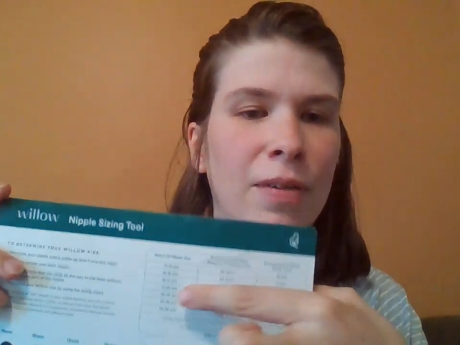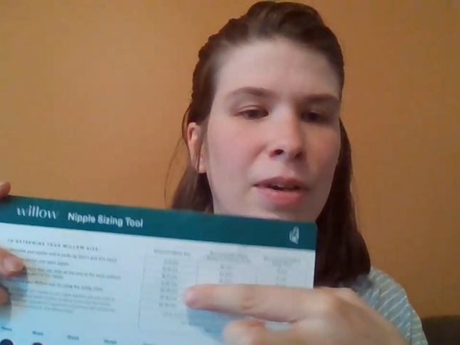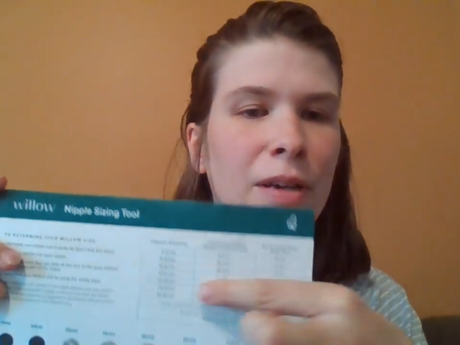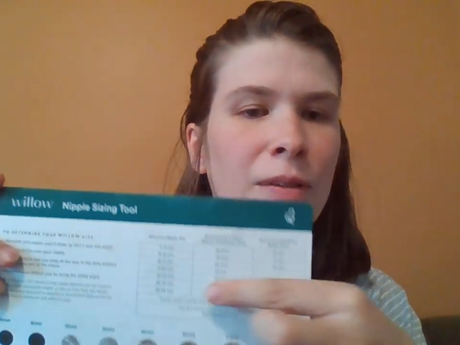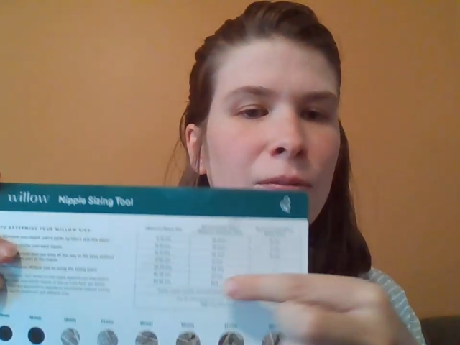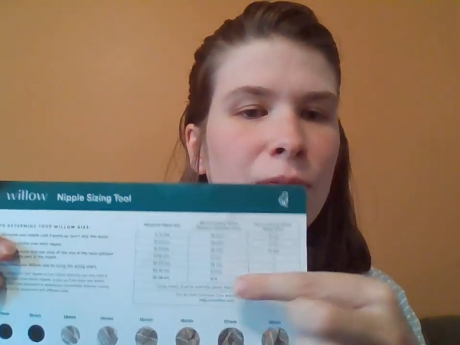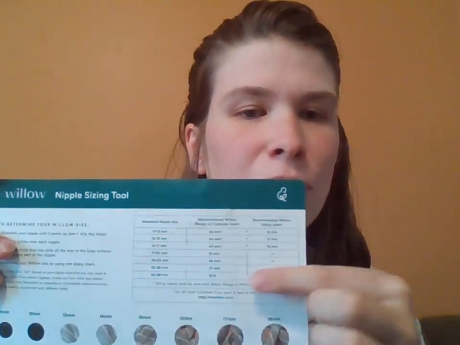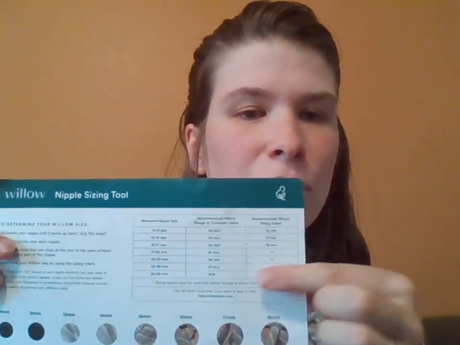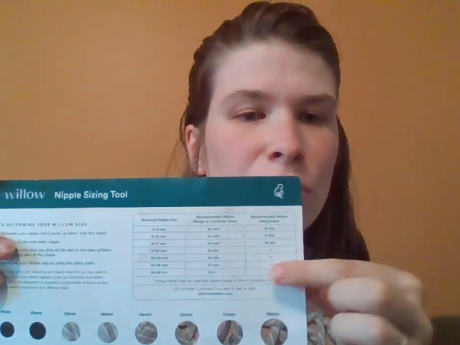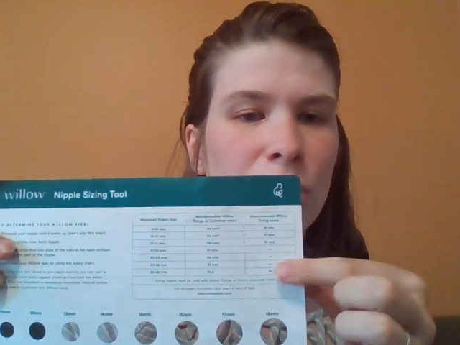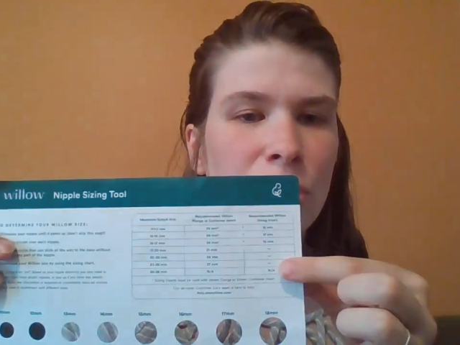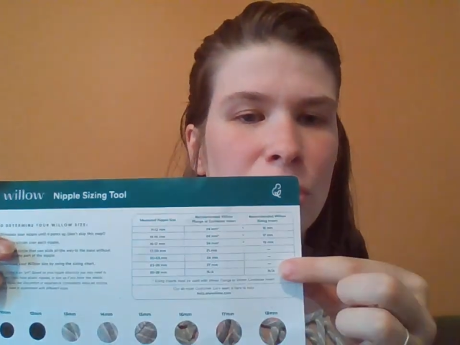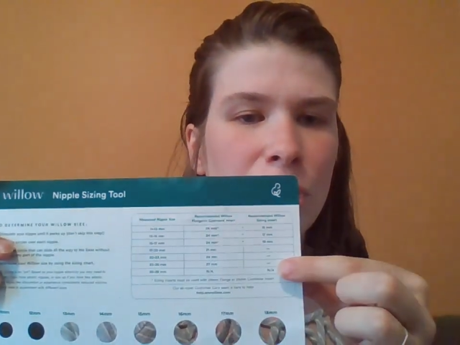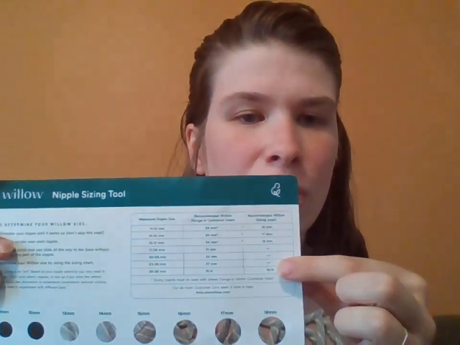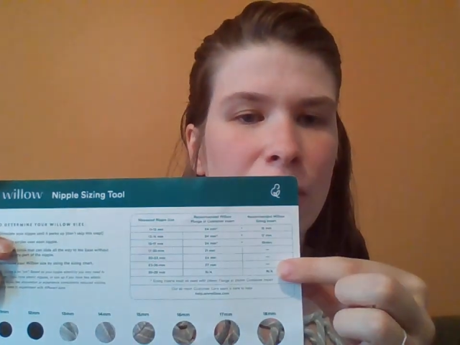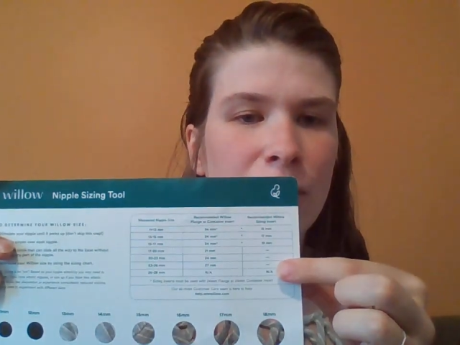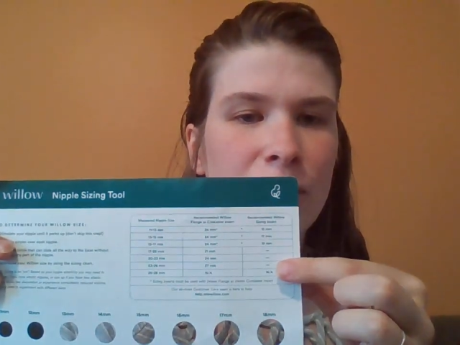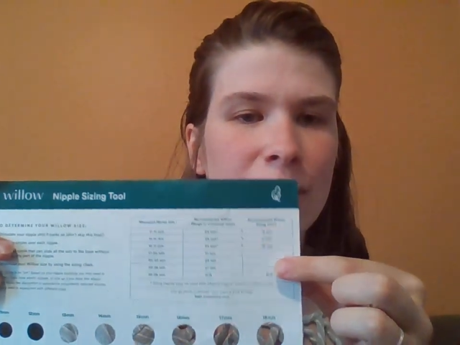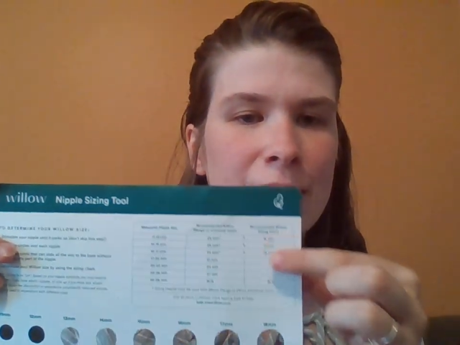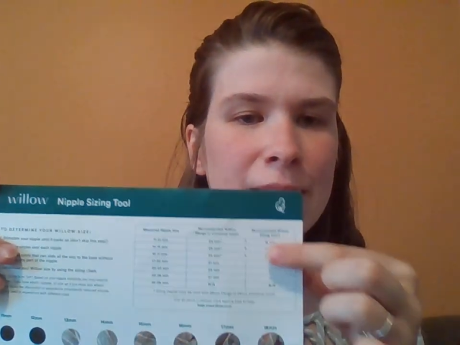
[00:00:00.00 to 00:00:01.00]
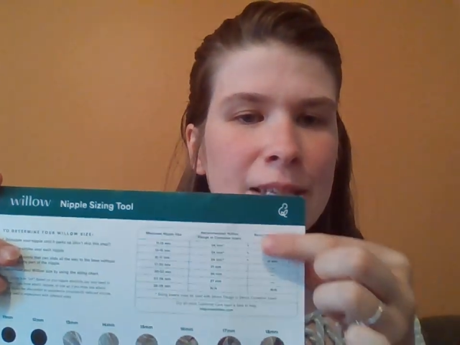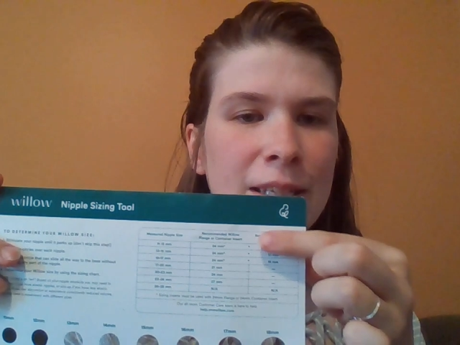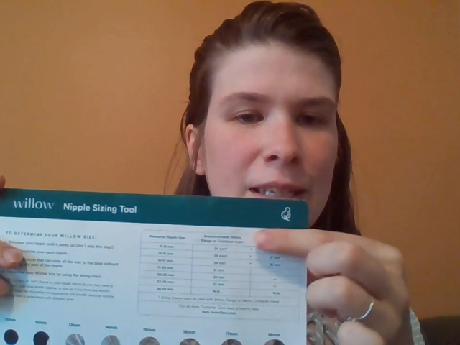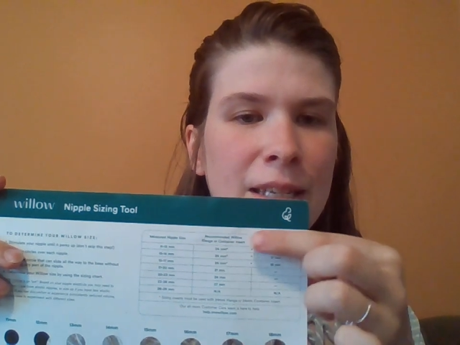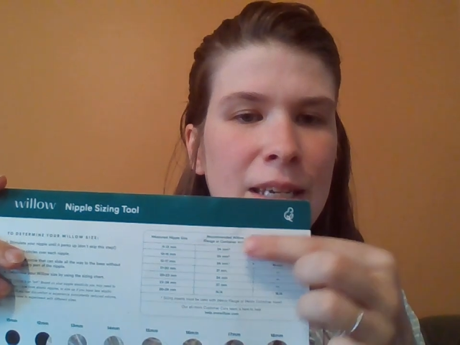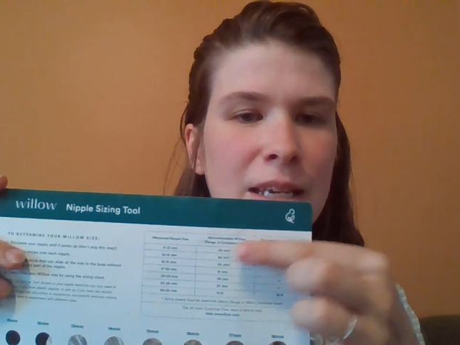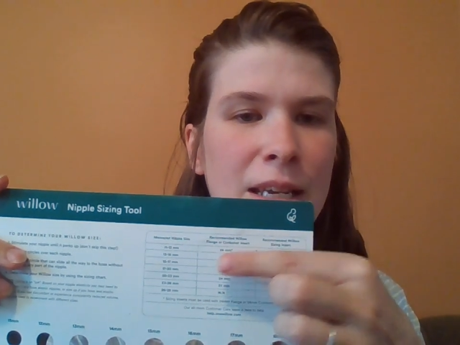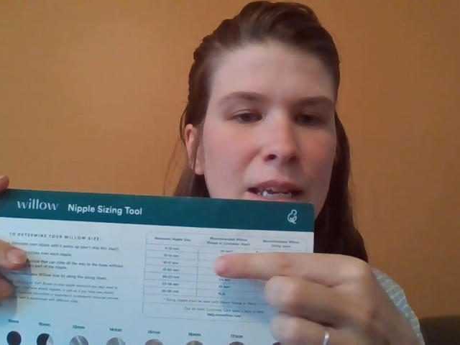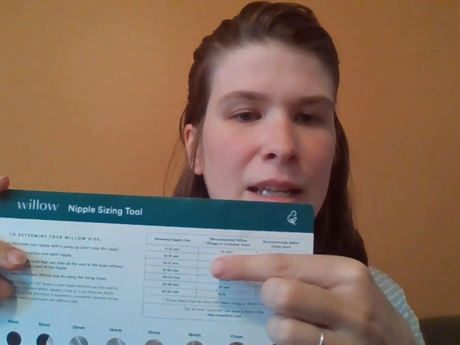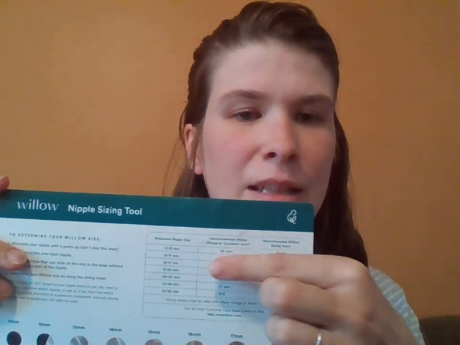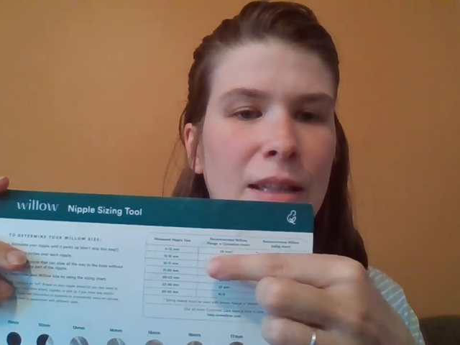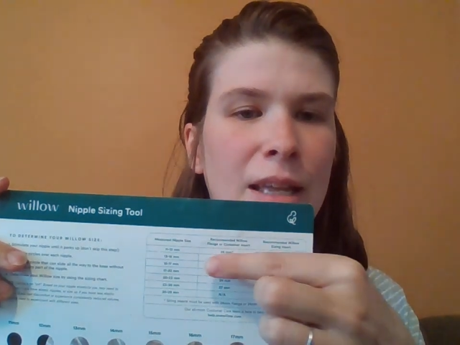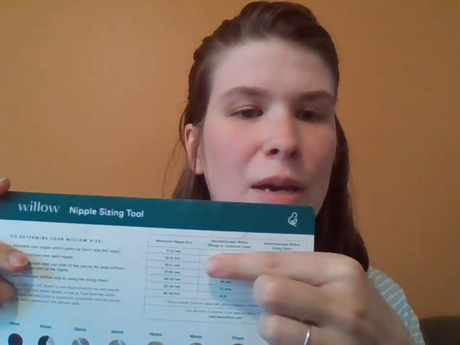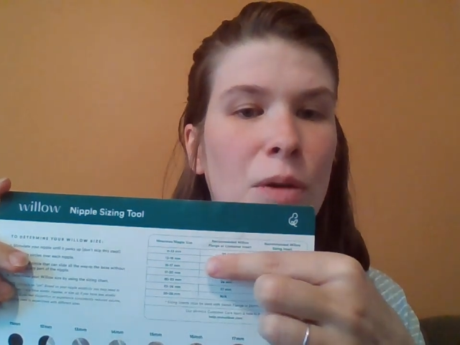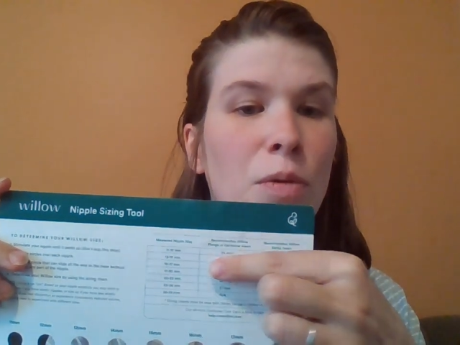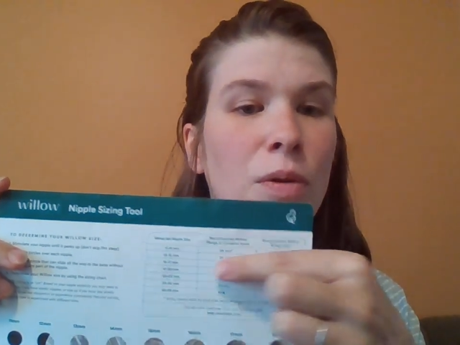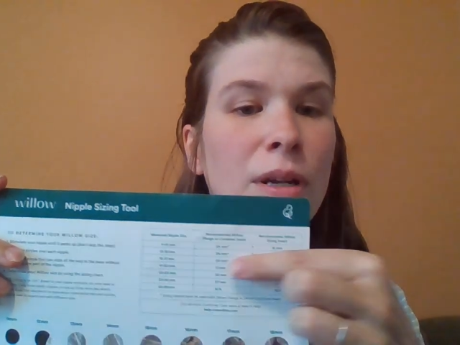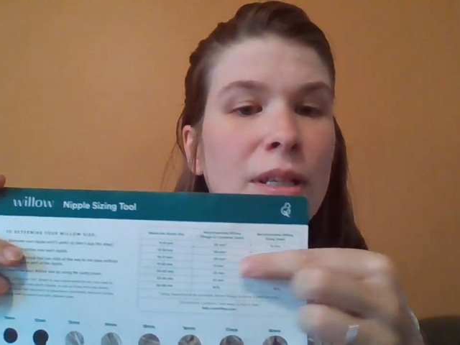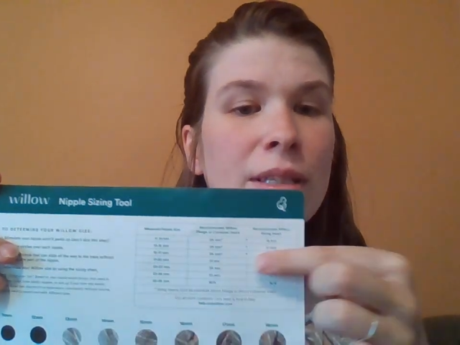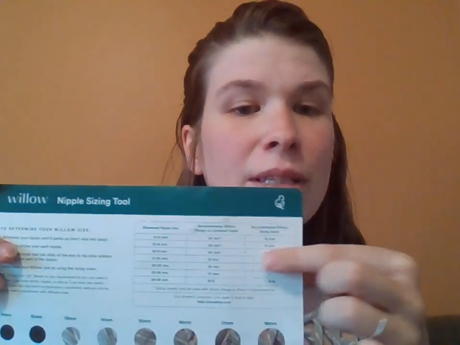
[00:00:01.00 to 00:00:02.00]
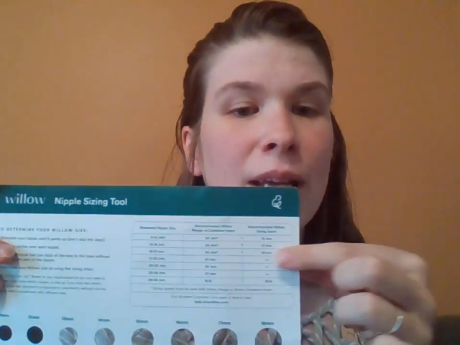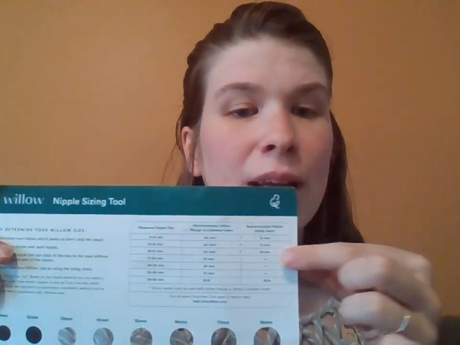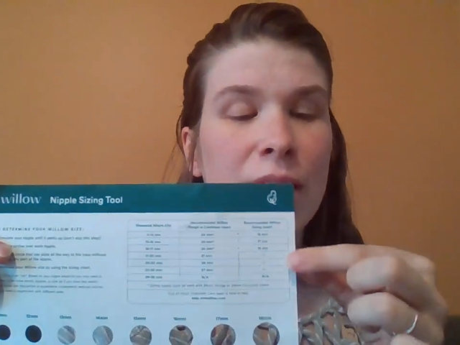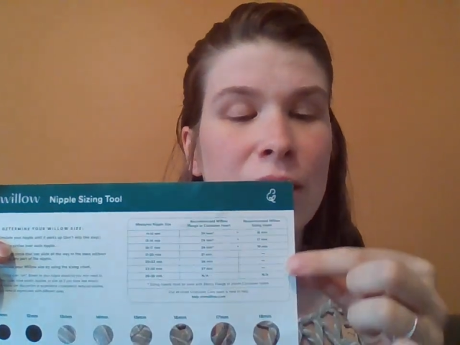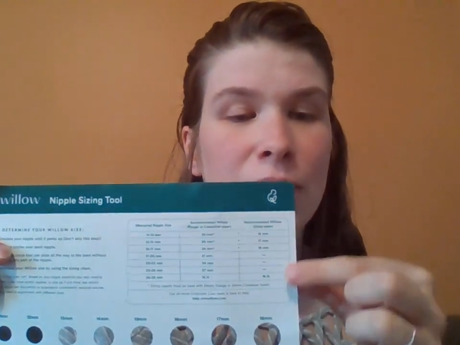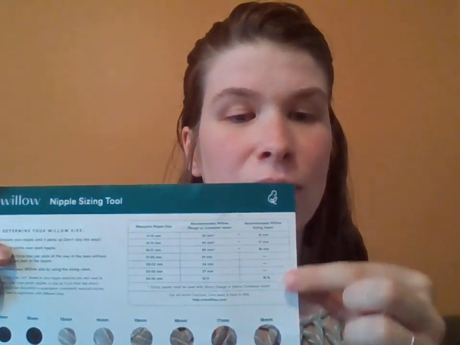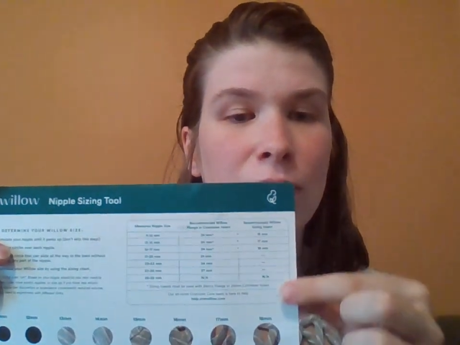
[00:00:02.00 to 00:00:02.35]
a conversion chart to see like what size